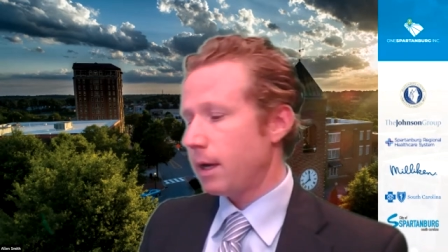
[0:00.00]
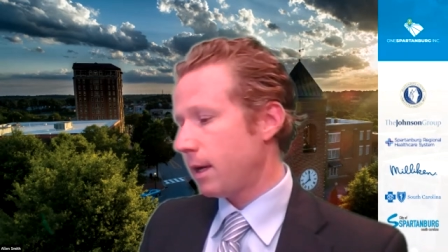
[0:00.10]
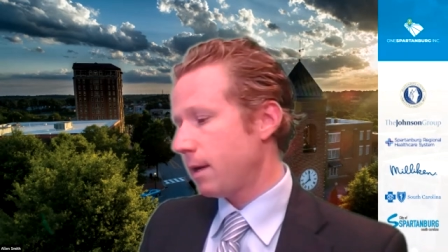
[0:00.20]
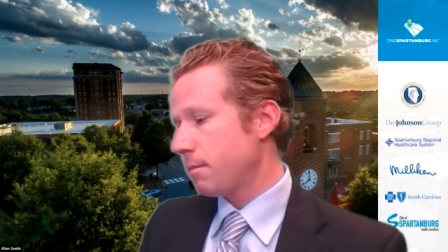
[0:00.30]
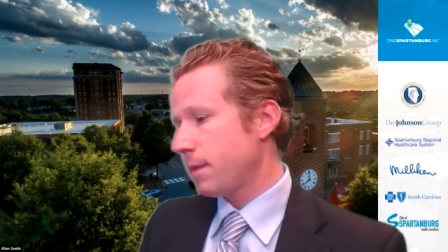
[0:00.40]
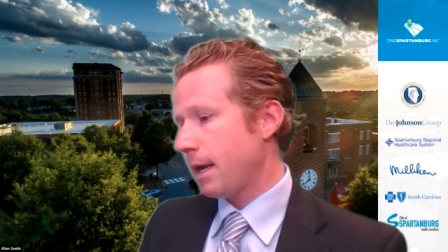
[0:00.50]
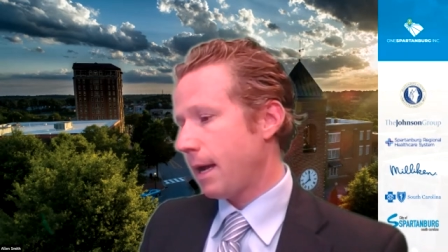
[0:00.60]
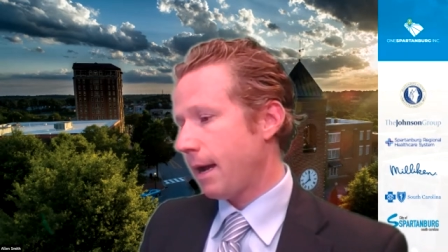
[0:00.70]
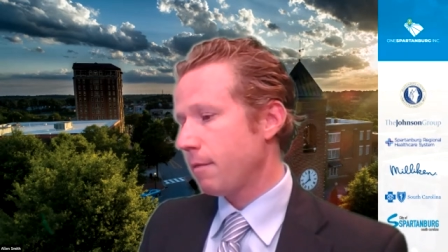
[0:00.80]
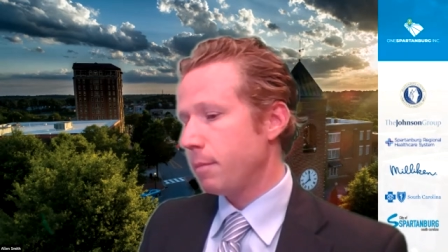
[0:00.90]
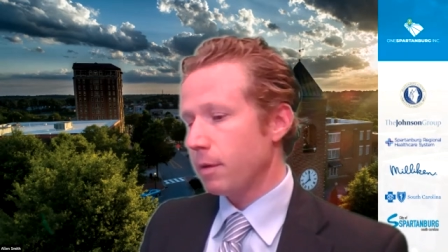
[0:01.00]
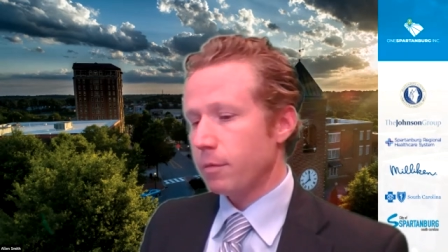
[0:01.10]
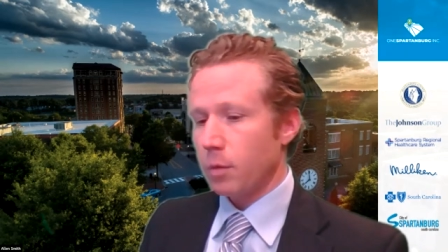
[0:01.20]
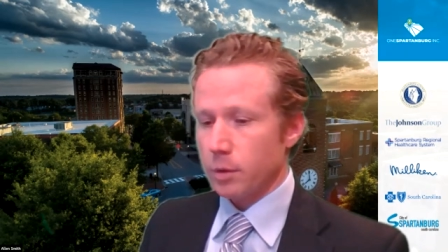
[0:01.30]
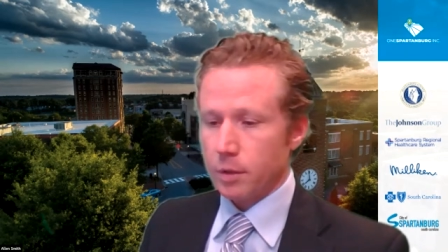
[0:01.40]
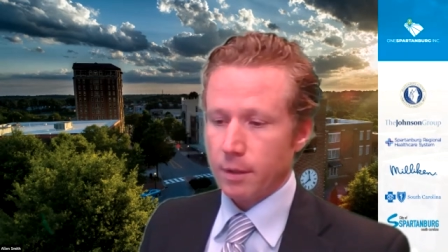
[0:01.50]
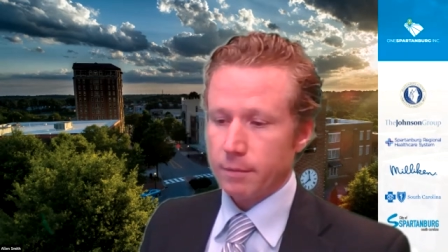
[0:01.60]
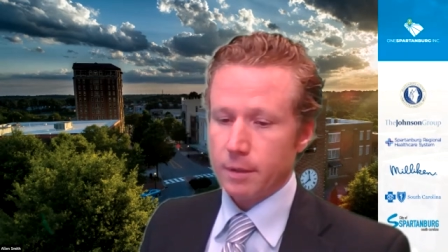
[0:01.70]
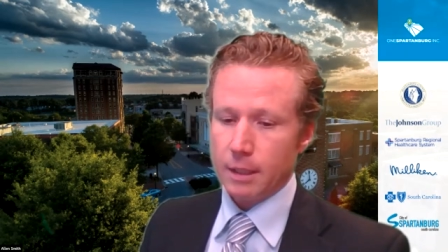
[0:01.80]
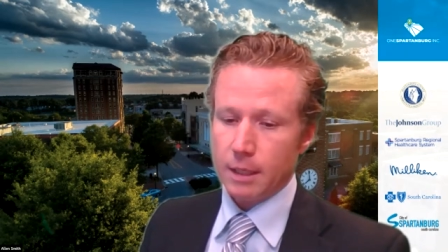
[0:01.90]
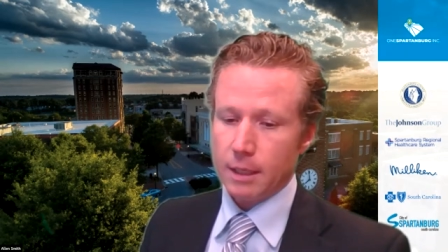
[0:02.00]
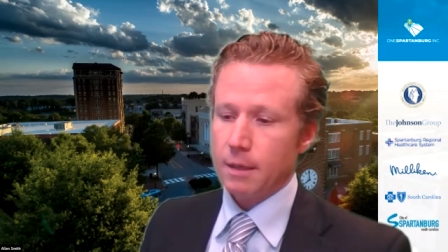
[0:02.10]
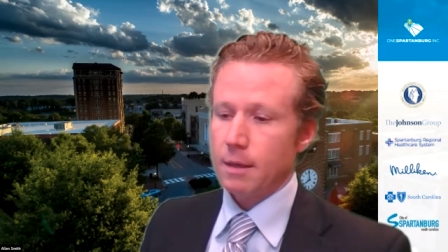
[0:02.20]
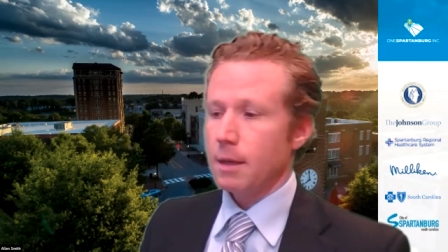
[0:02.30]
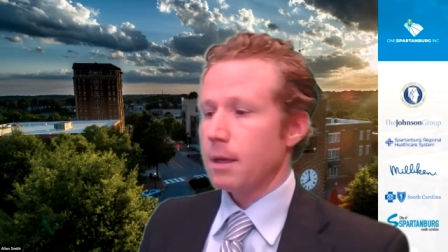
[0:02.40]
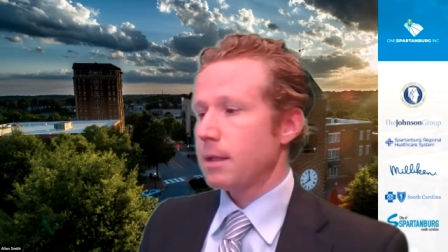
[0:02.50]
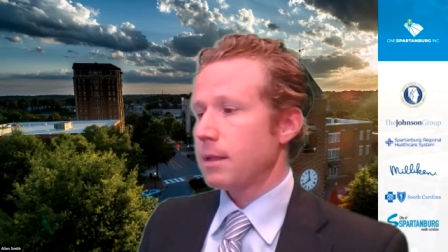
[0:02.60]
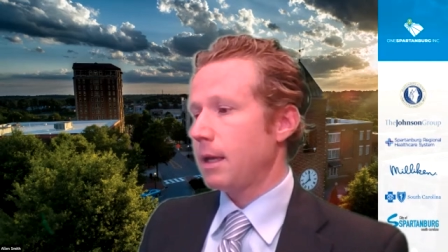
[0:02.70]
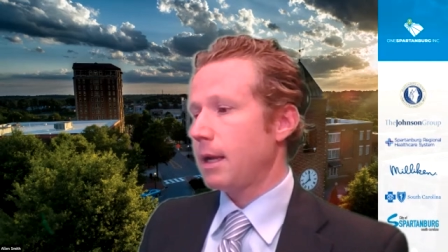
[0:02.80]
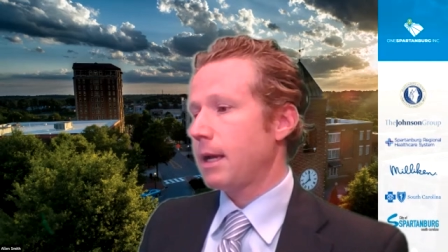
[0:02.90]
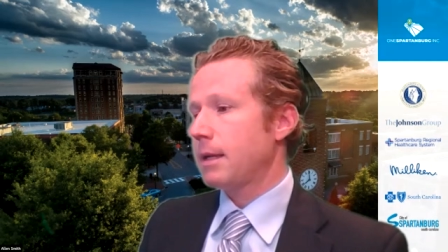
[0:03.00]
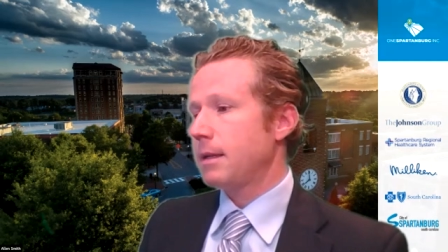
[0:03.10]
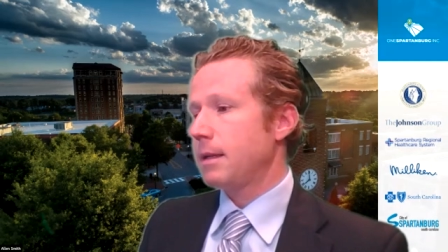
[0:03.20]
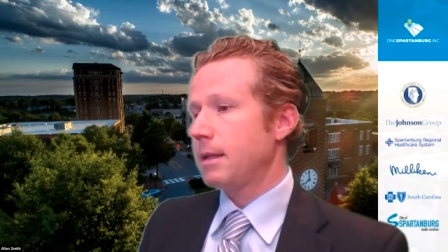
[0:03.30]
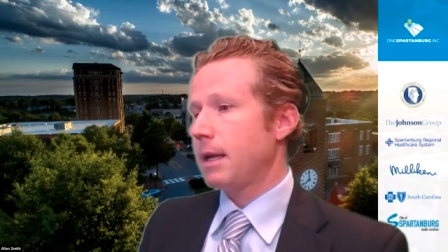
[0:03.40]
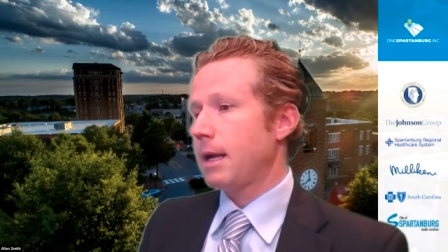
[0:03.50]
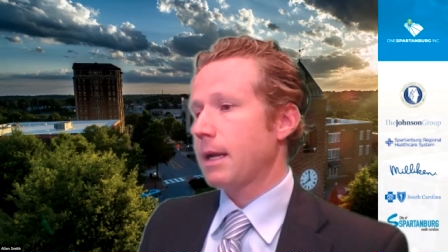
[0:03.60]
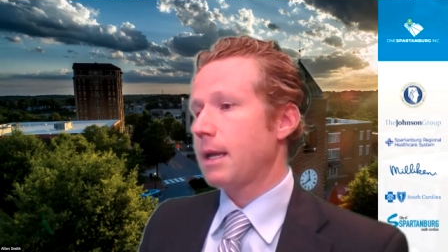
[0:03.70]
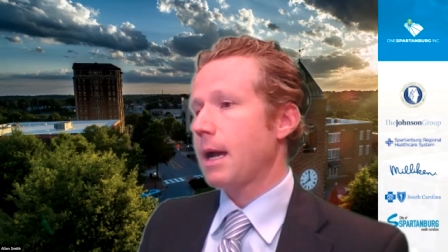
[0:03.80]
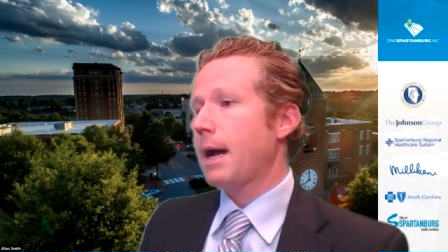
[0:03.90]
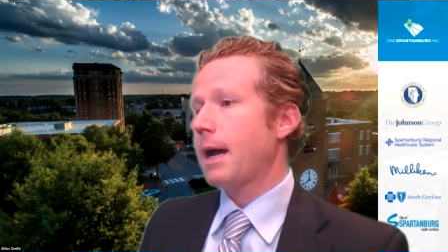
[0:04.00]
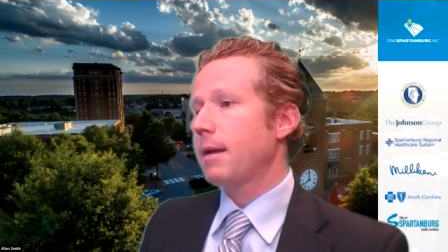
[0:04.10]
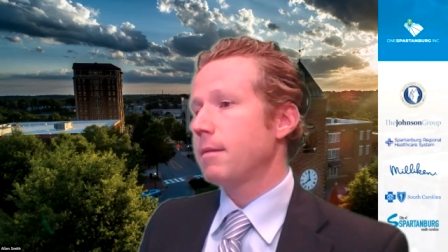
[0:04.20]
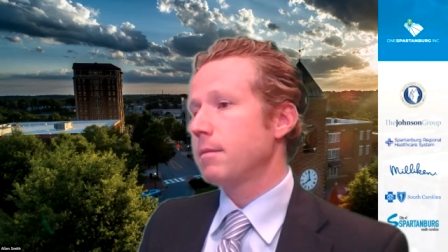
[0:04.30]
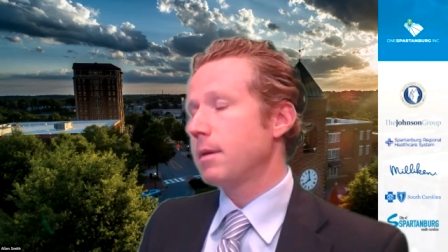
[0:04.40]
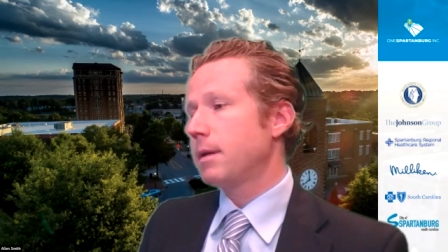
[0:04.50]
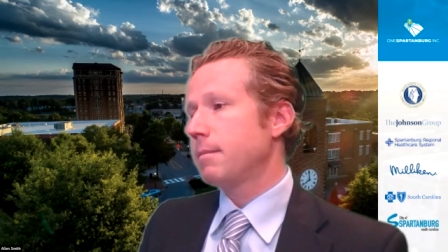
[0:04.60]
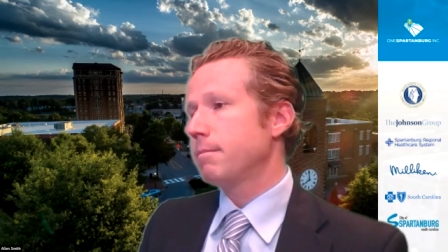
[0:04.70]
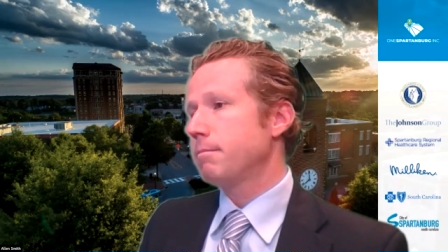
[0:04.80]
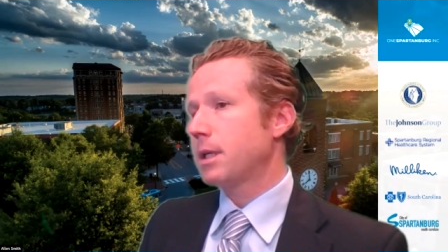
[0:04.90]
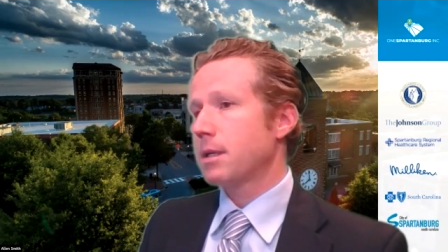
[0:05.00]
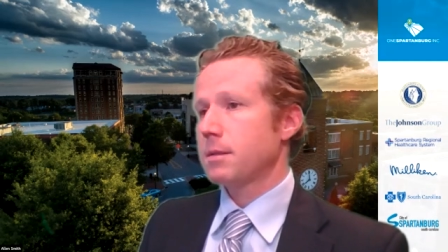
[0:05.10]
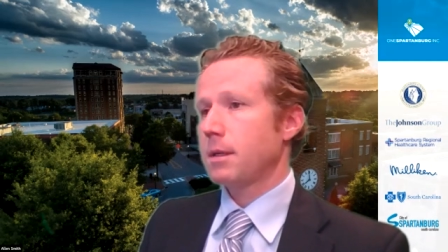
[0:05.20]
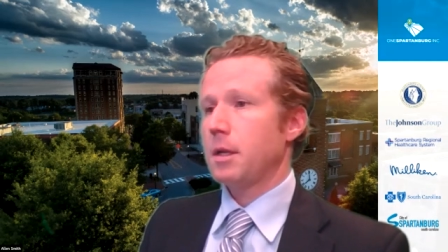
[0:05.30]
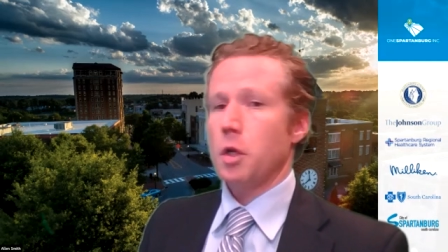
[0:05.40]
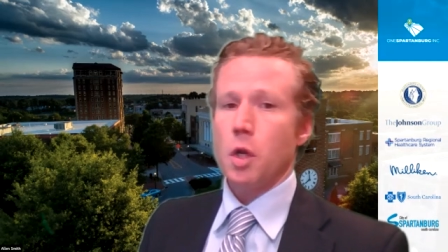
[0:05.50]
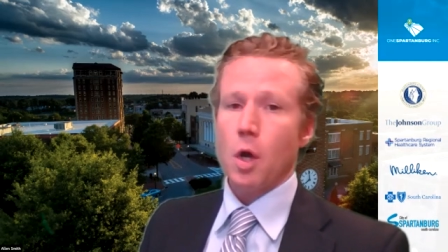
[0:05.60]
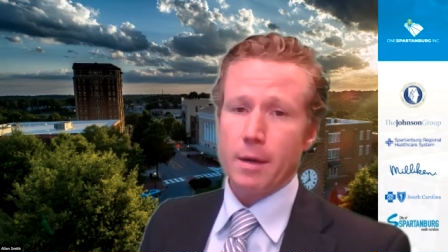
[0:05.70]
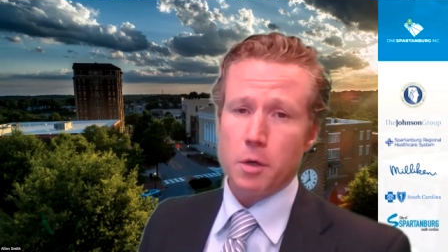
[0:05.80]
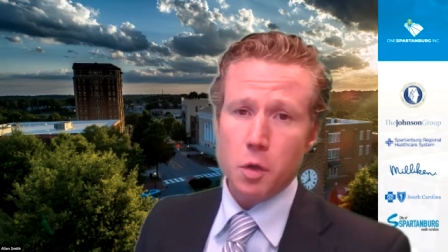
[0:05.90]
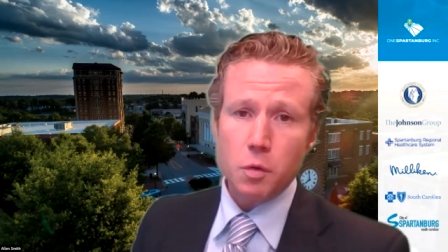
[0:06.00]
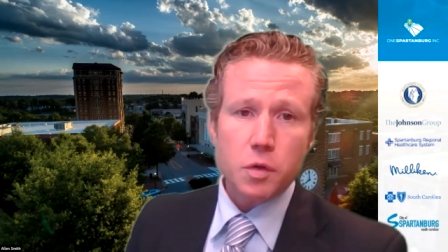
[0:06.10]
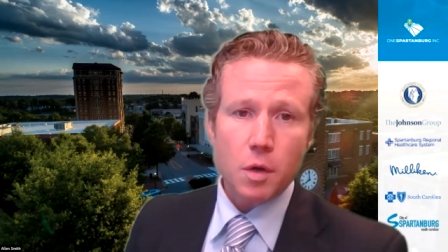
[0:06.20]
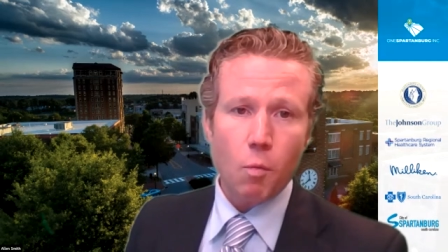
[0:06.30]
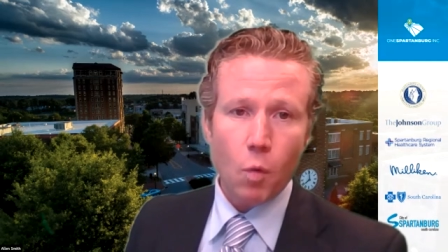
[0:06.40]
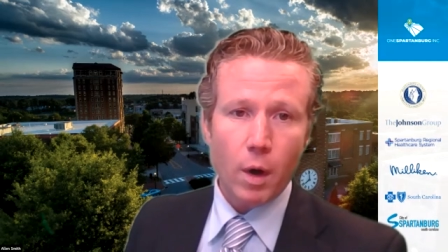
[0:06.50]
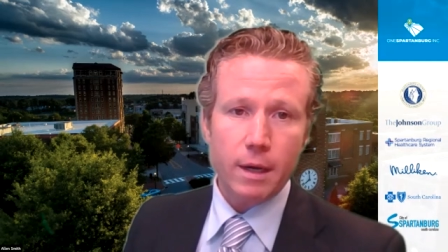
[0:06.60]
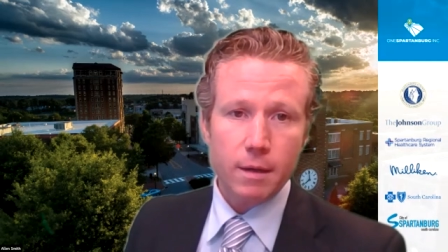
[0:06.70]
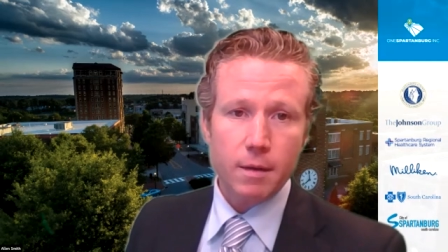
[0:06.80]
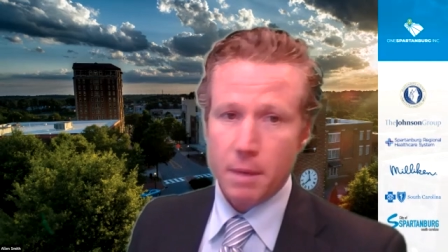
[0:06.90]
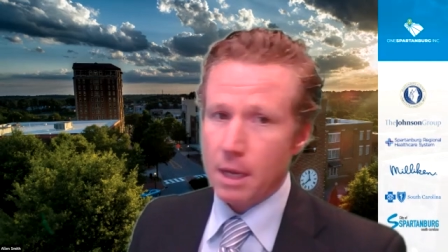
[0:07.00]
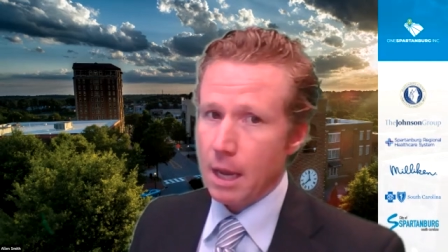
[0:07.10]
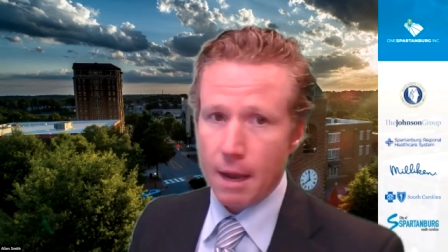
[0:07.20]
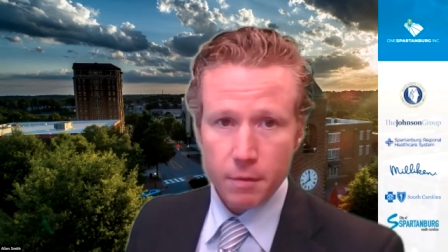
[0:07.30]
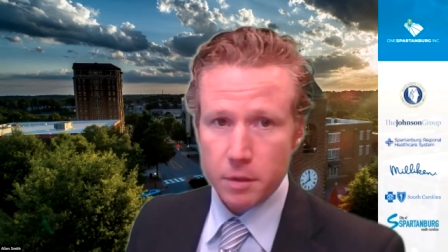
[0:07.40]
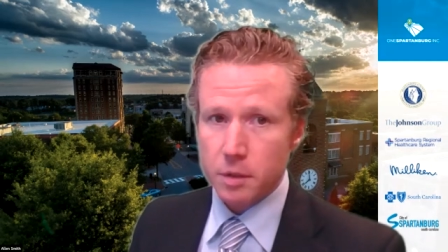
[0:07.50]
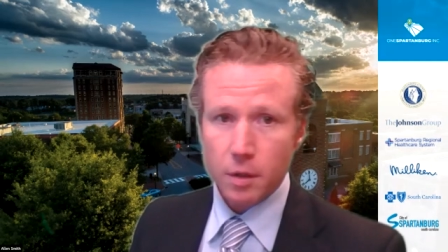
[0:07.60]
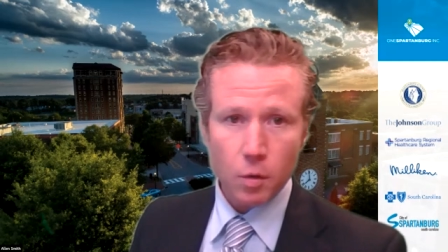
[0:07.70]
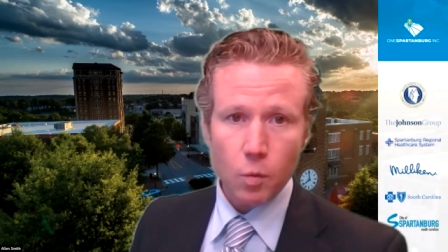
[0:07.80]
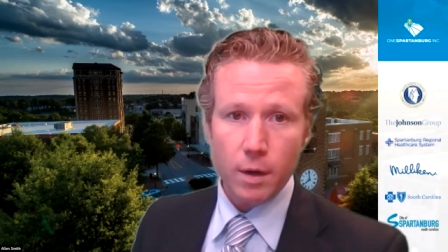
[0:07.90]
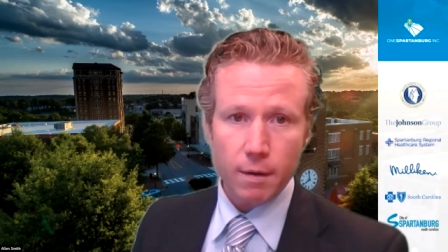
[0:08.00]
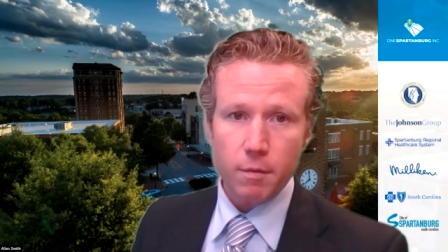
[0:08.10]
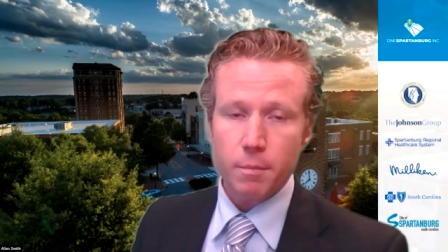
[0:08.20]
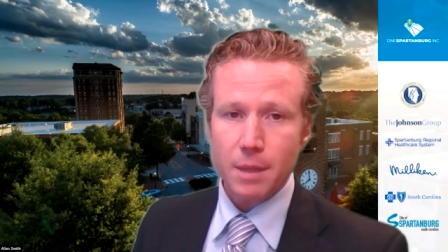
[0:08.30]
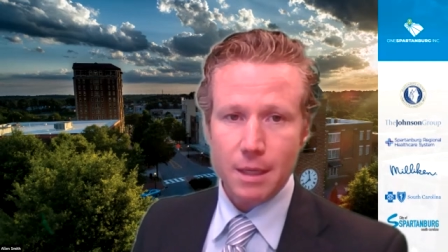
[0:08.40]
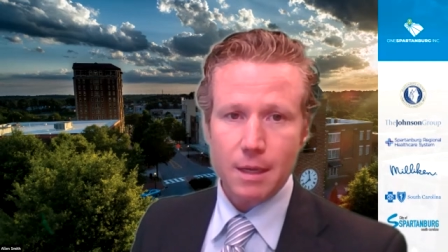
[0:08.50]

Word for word: um, that I've been fortunate enough to get that I that I got um, because I didn't know, I knew someone. I mean, every single one of them.